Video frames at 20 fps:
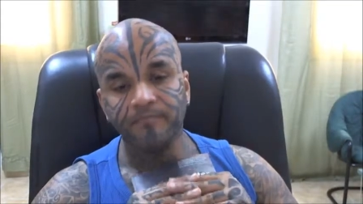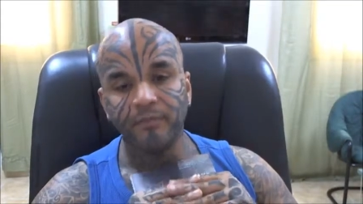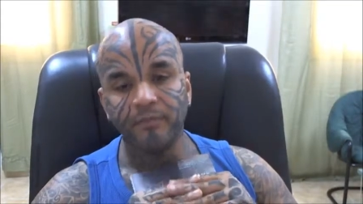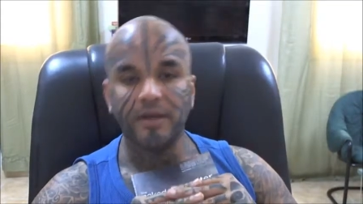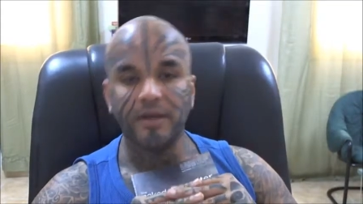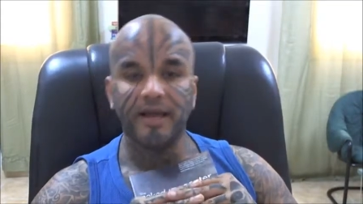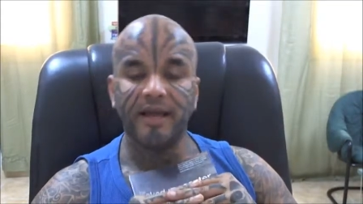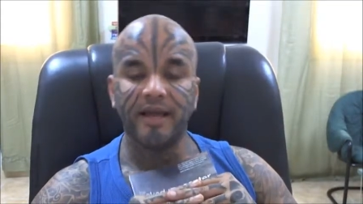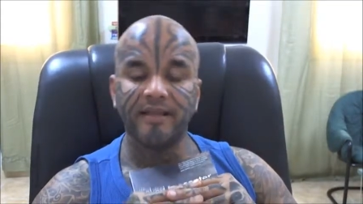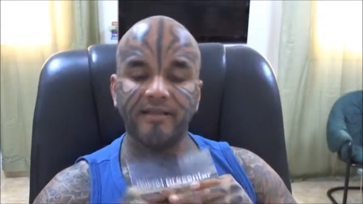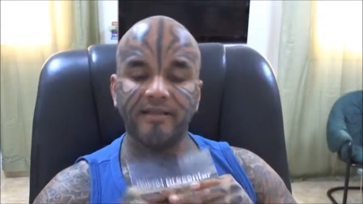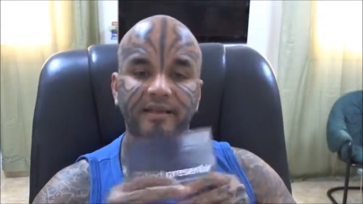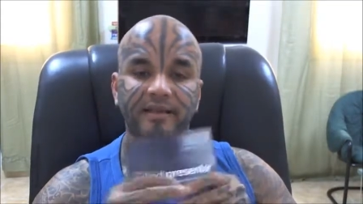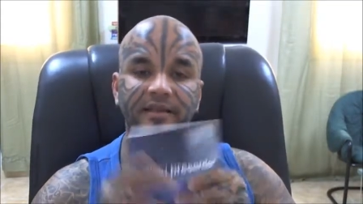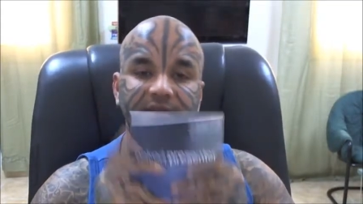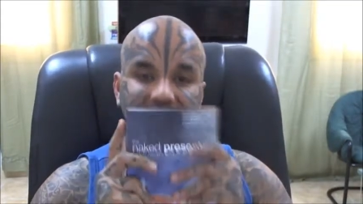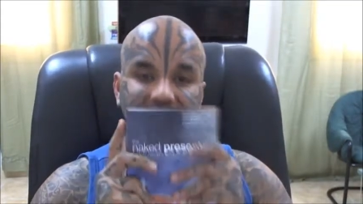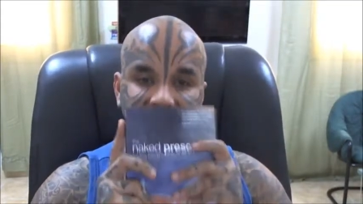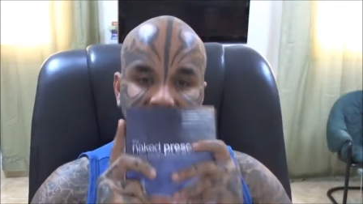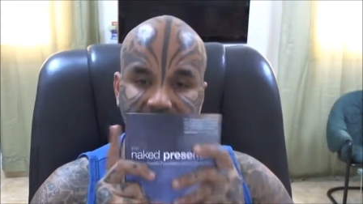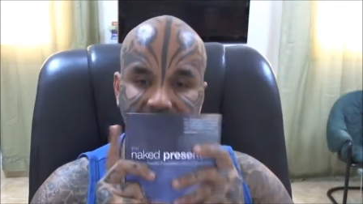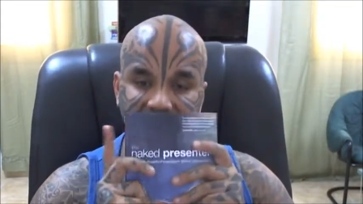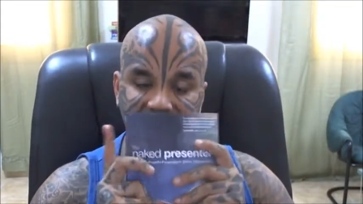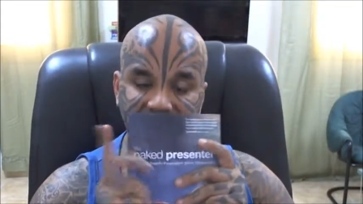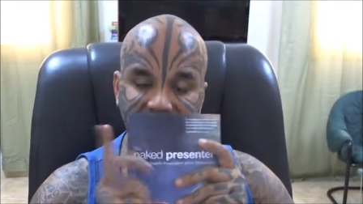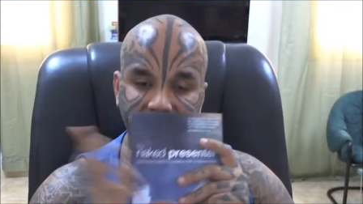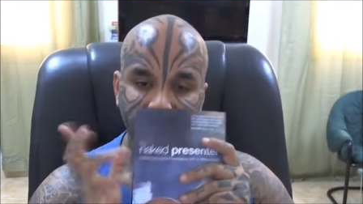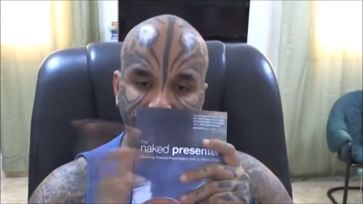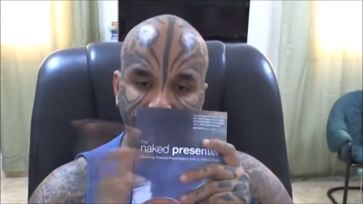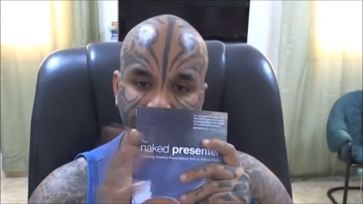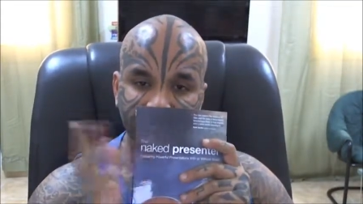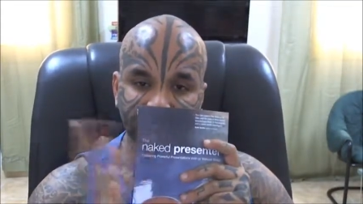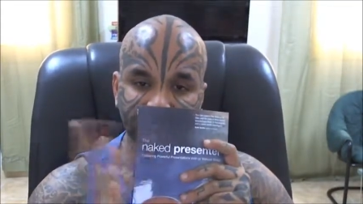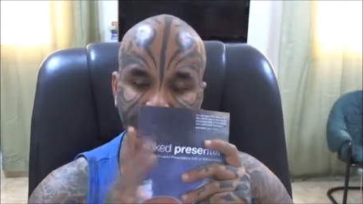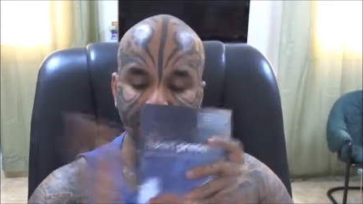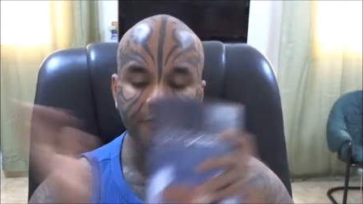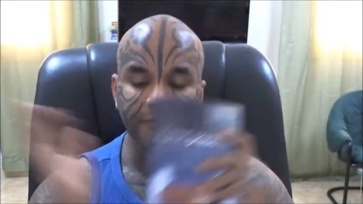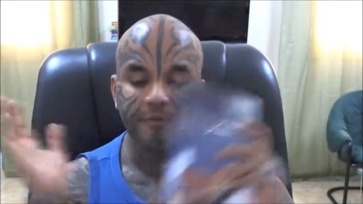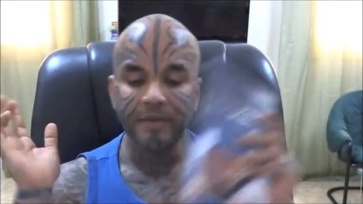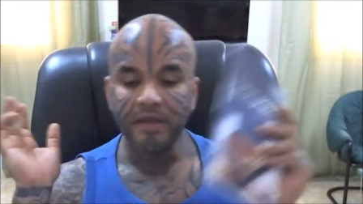Well, I think here is the book for
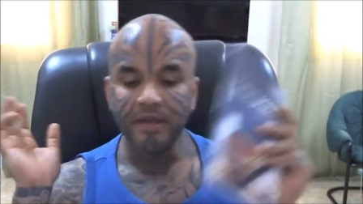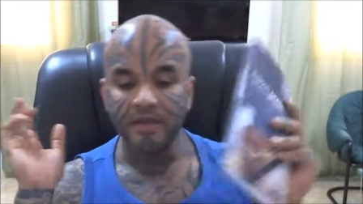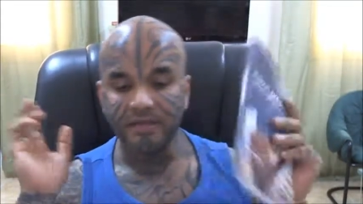you.